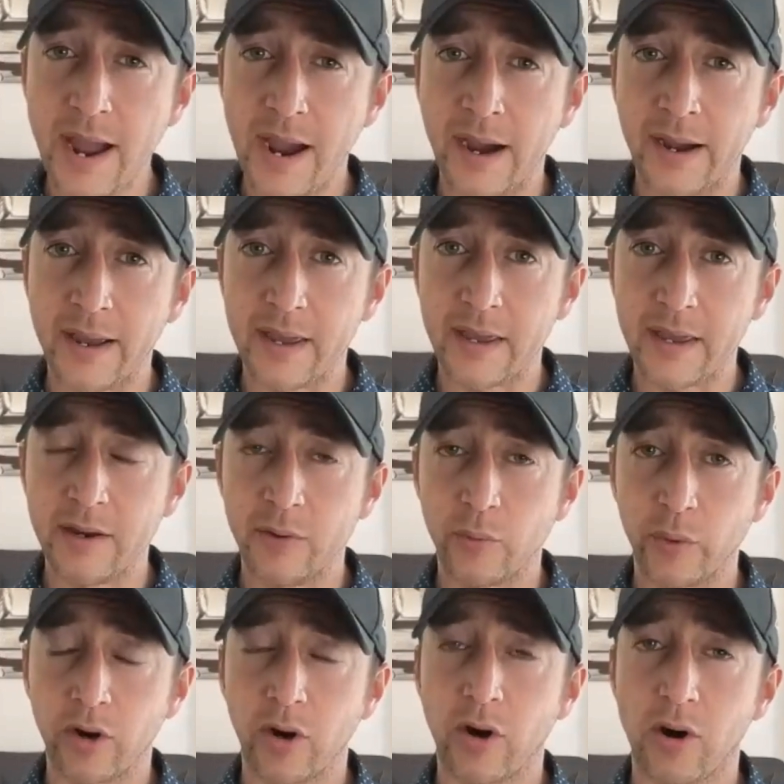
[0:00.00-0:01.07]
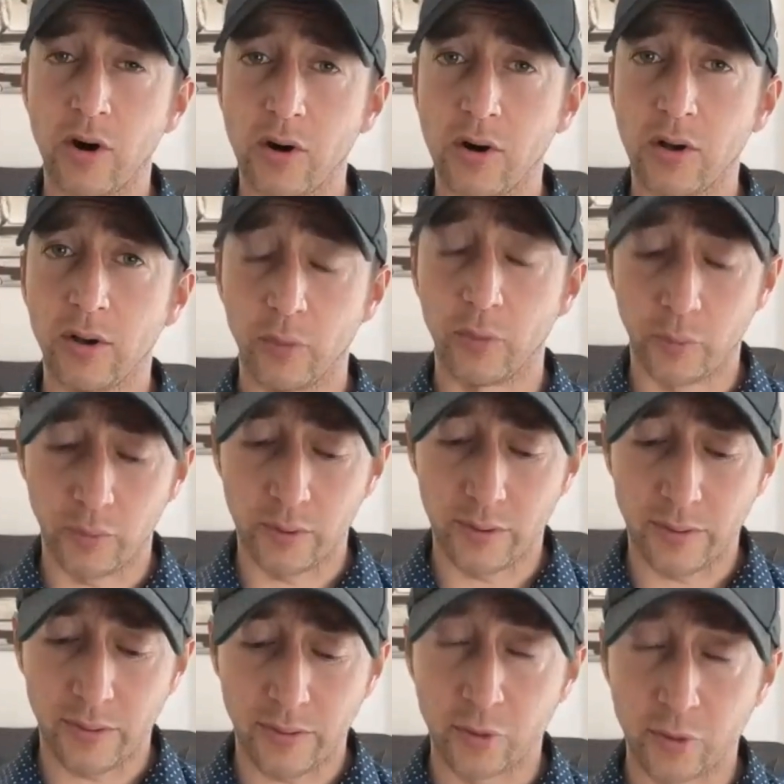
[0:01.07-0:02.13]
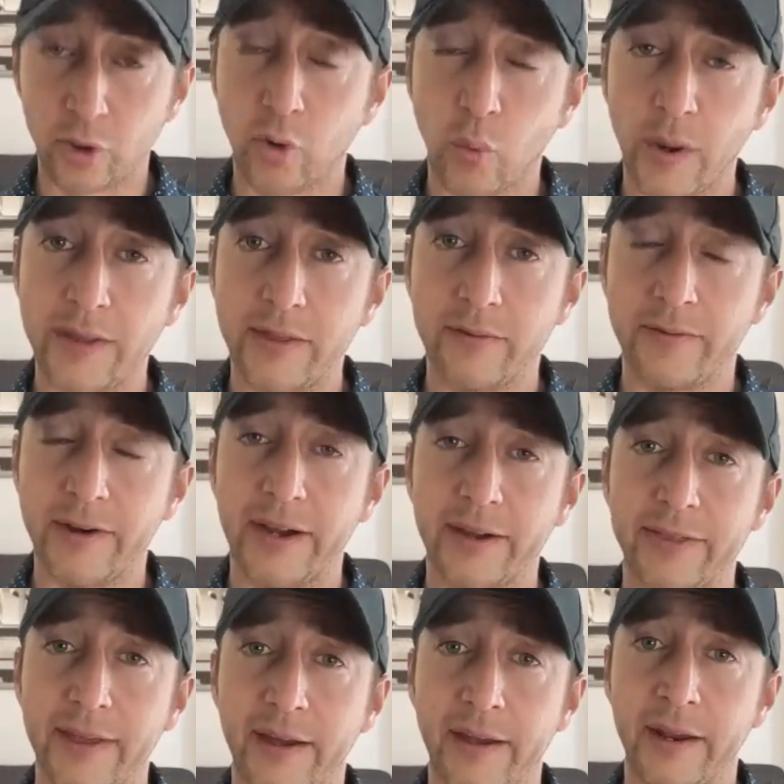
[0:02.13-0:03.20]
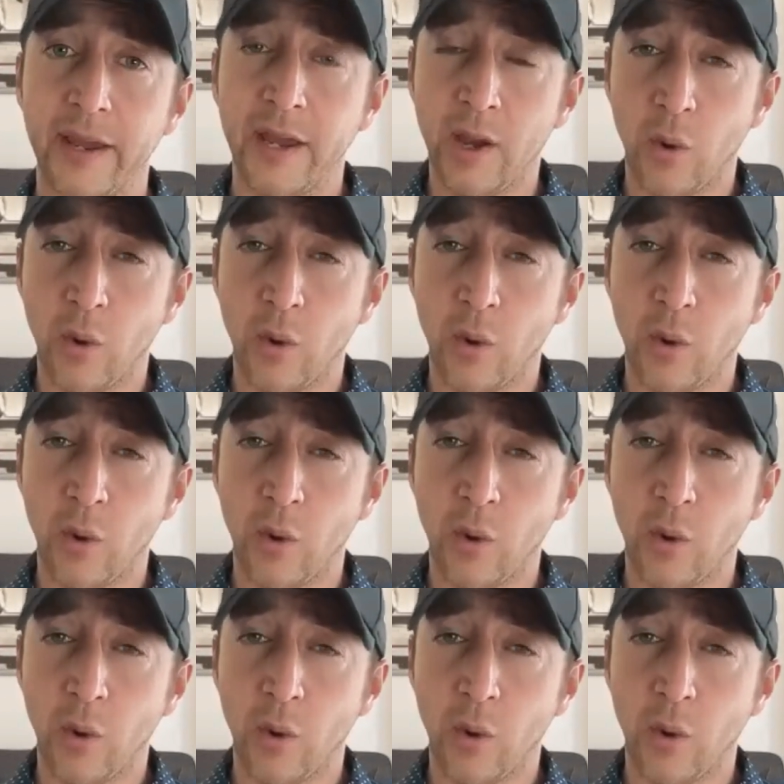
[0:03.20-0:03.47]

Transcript: I recall or took away the fact that